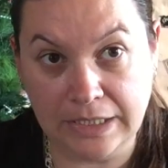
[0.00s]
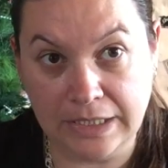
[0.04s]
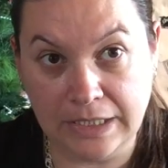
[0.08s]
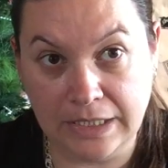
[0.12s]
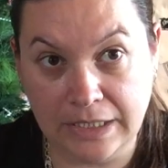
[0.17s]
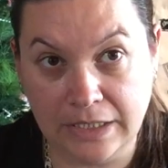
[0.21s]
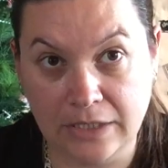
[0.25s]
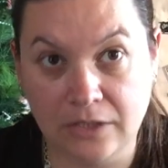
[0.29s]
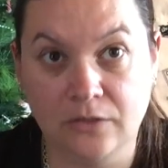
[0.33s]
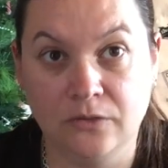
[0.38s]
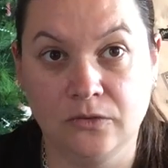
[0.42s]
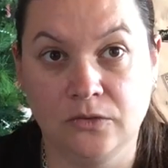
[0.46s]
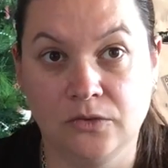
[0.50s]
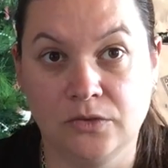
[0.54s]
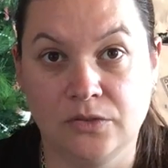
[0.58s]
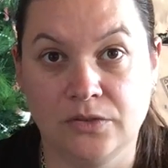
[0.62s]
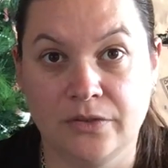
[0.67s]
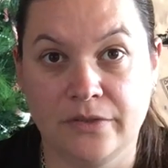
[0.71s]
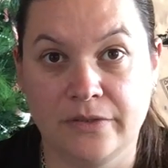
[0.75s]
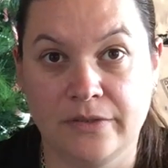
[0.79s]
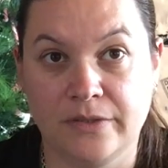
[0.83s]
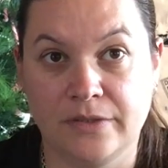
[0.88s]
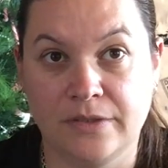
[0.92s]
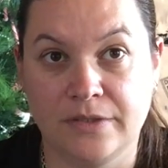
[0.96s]
count
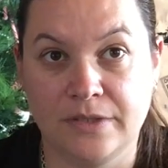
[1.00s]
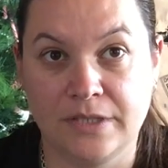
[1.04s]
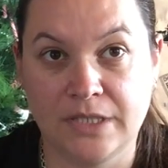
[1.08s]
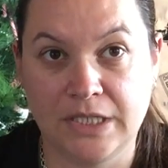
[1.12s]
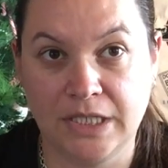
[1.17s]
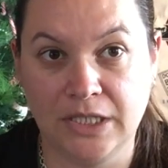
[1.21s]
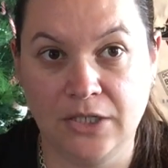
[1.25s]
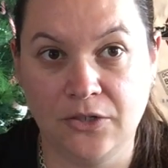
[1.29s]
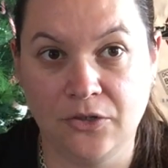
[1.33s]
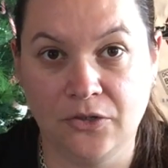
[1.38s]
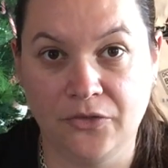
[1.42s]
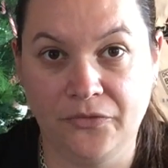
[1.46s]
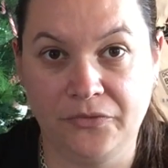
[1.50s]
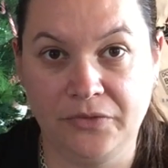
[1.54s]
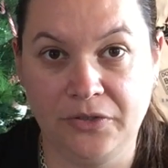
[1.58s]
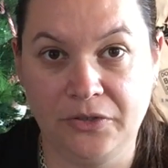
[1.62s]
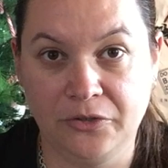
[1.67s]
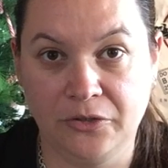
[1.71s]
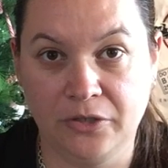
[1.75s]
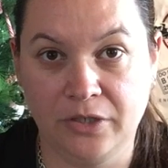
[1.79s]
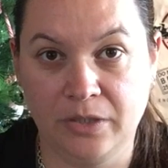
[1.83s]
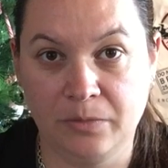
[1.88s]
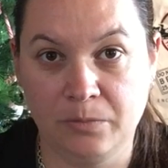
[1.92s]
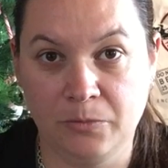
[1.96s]
tea coffee
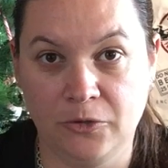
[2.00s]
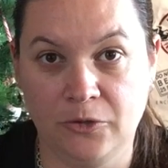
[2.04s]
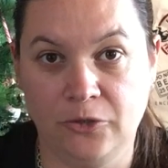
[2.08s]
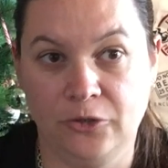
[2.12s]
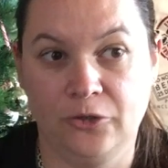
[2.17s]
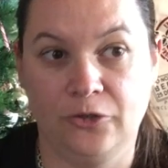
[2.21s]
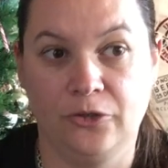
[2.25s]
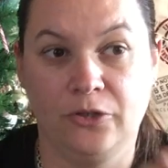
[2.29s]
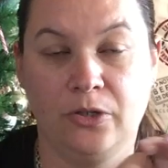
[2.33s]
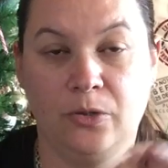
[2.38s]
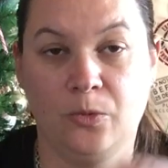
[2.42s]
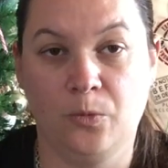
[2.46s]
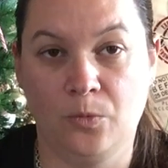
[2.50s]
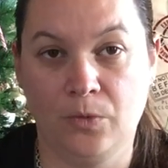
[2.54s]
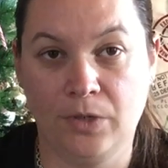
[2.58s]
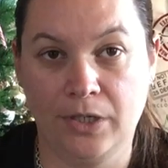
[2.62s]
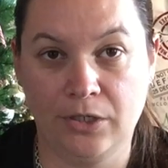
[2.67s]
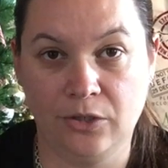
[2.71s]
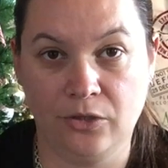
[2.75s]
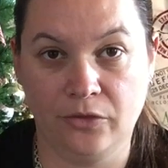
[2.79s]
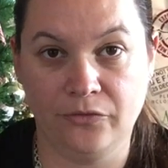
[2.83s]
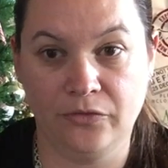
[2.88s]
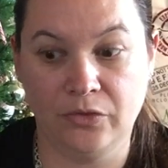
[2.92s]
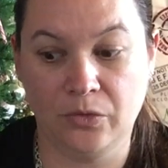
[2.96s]
dye Monaco
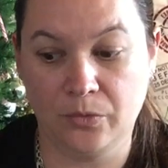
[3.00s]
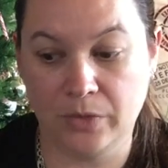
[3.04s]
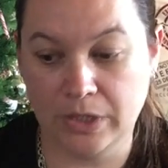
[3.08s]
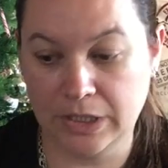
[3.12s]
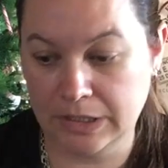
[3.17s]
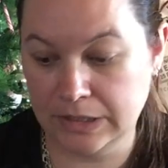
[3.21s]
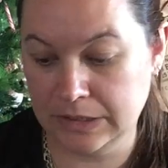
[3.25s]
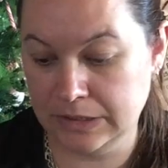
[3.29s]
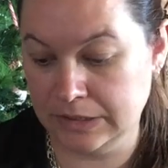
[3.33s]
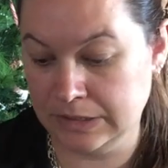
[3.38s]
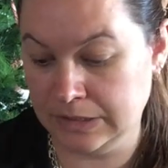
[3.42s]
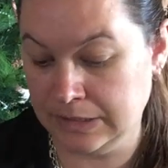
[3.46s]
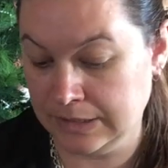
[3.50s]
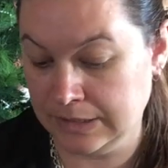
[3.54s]
1/1.